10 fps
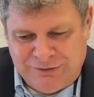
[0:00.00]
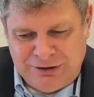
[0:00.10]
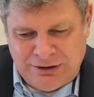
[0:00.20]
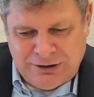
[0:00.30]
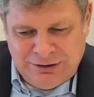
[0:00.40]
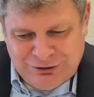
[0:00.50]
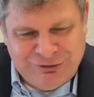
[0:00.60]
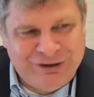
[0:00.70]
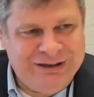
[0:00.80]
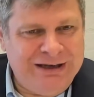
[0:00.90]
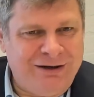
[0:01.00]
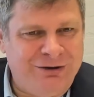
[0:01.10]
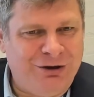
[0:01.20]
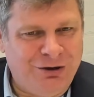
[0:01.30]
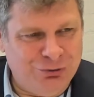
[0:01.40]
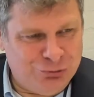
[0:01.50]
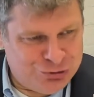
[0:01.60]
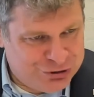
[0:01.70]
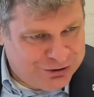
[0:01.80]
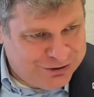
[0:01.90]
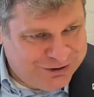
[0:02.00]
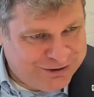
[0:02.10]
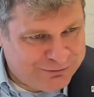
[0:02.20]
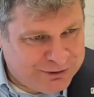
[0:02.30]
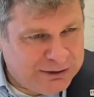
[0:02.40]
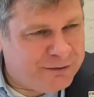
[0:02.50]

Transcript: a data deluge, right?